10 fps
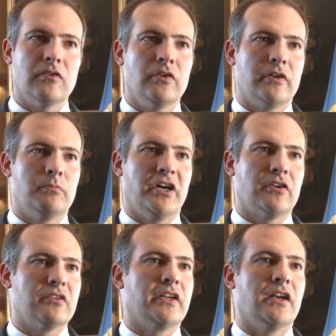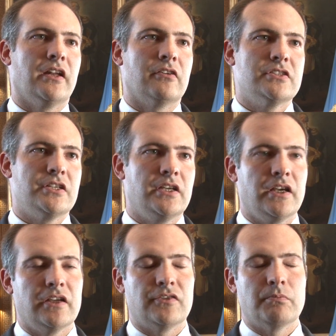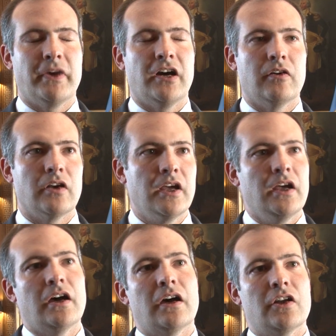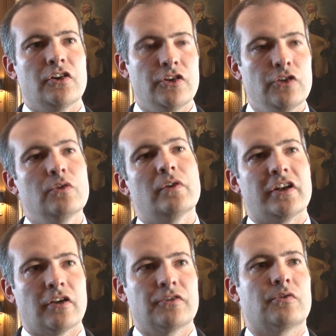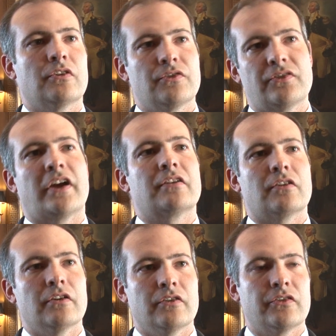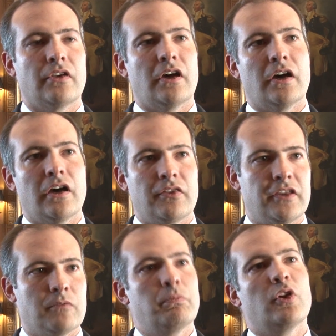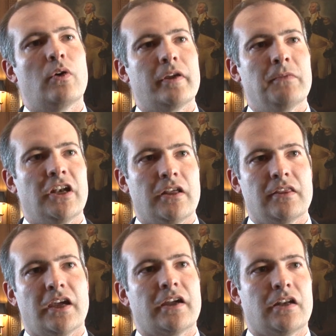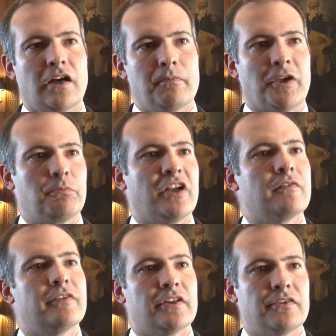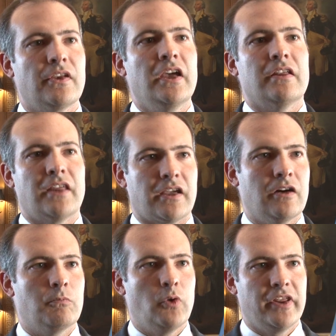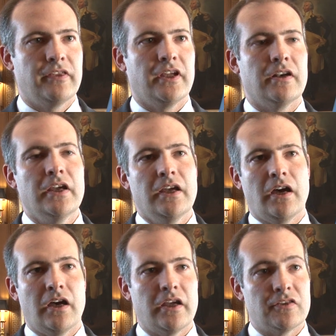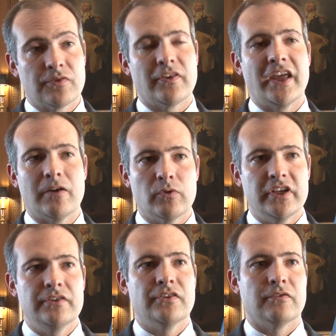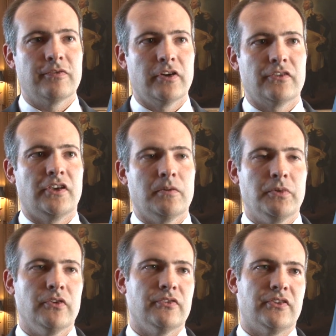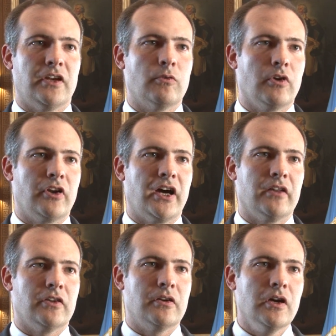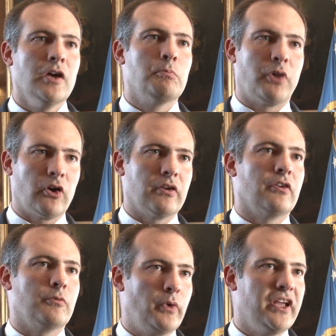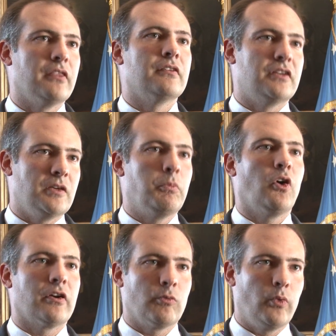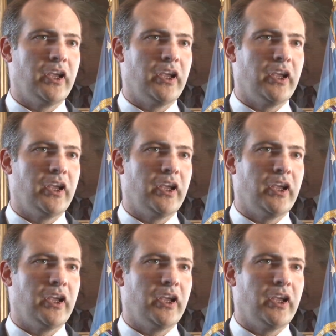not only about clean energy, it's about uh, new industrial sectors, uh, the employment and the economic benefits that come with it. Uh, it's for that reason, for example, the state of Rhode Island partnered with Deepwater